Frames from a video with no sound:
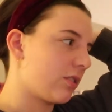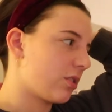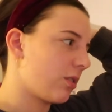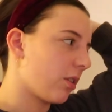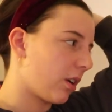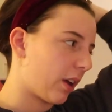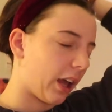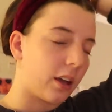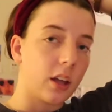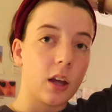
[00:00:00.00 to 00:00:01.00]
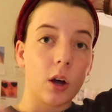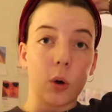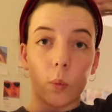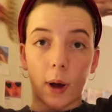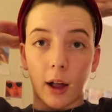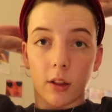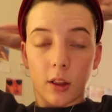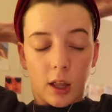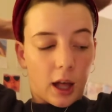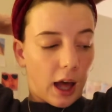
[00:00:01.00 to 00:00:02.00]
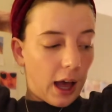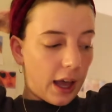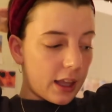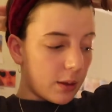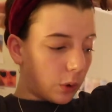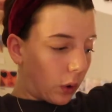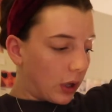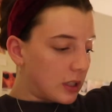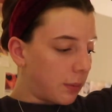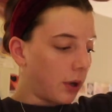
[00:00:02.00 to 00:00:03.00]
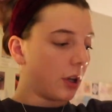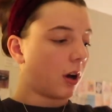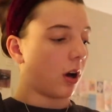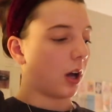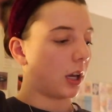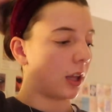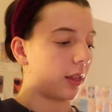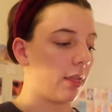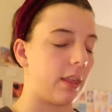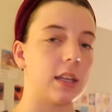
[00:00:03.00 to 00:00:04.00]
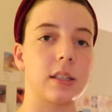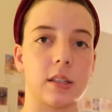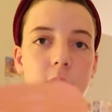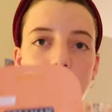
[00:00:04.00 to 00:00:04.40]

Shoot, okay. Well, I am going to put on this